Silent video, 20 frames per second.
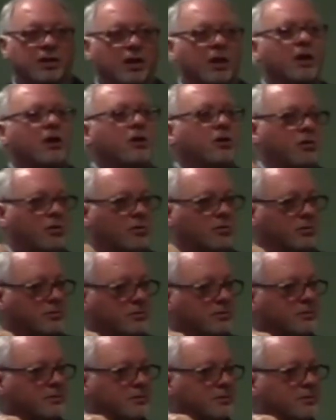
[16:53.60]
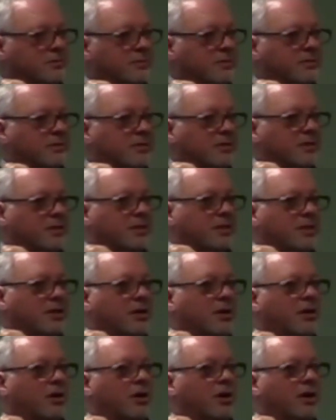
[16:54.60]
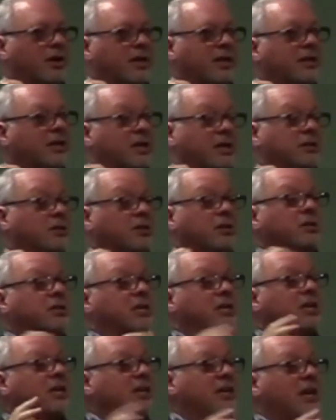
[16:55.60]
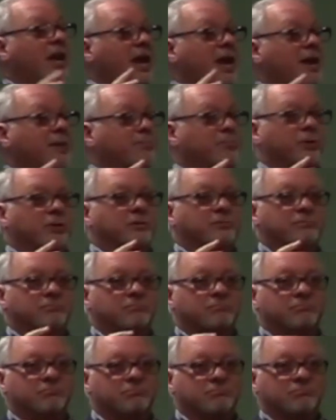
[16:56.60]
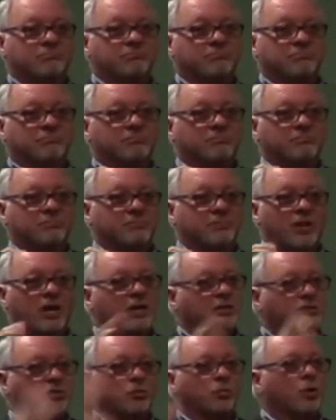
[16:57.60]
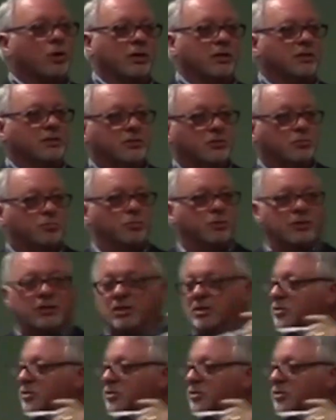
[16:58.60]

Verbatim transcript: get along, and, and look, it can happen lots of ways, but